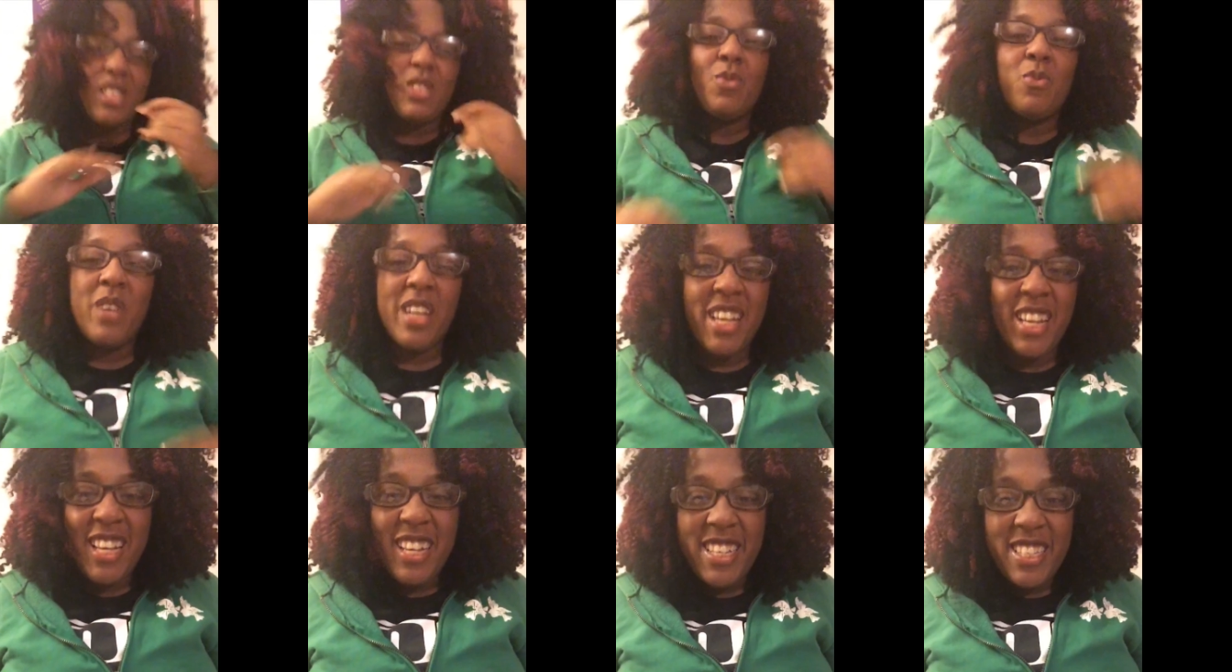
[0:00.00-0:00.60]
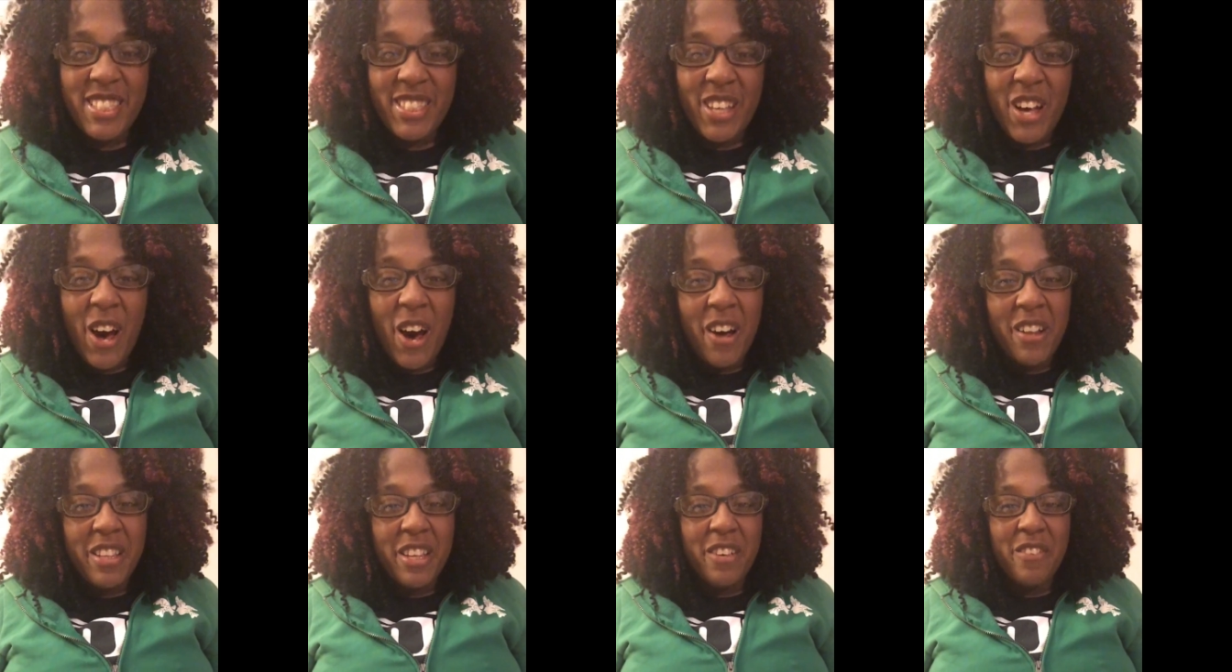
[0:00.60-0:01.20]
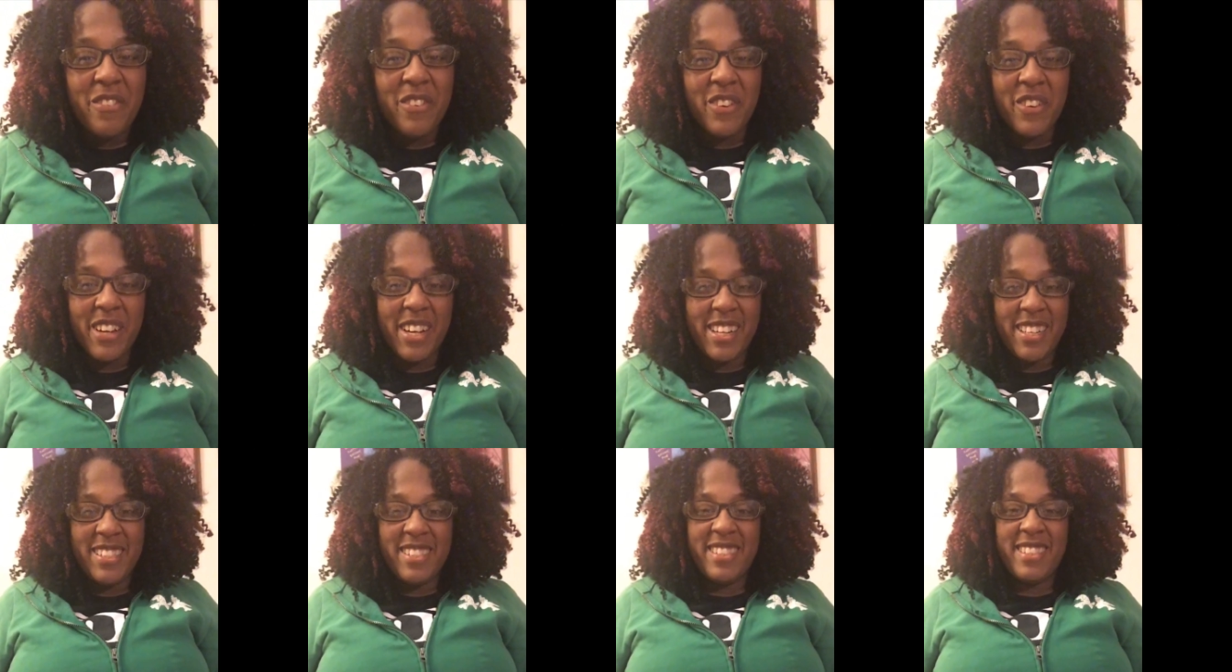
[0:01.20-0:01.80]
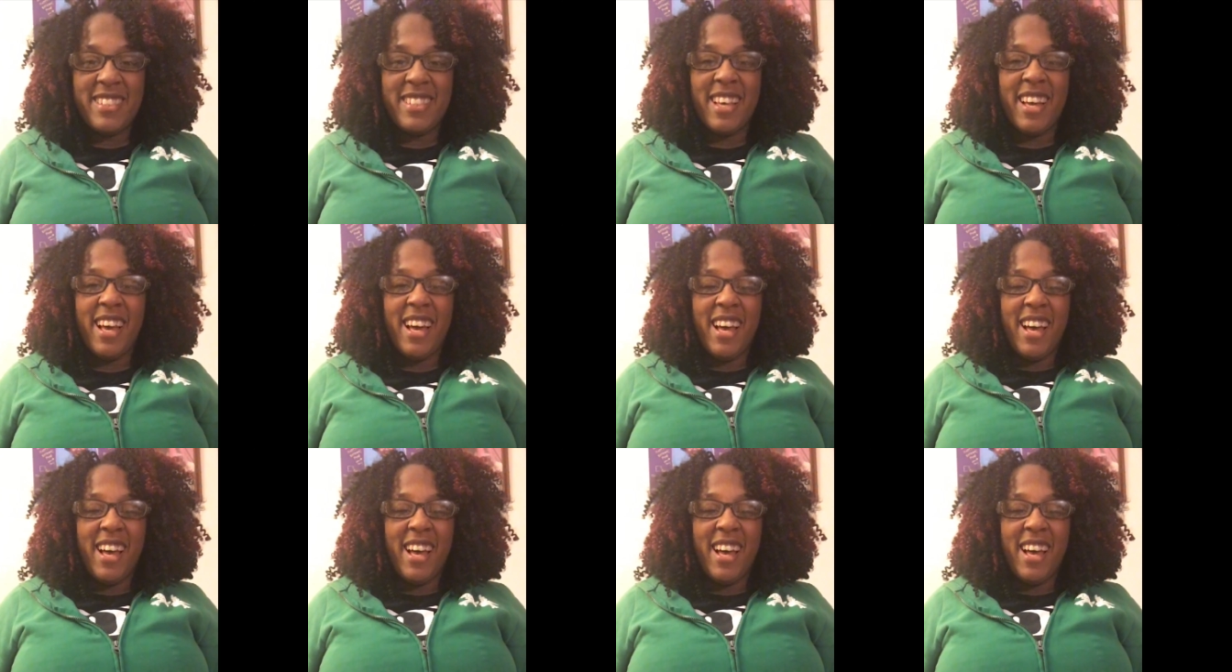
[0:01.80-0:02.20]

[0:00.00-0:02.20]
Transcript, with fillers: that's what he's calling for us.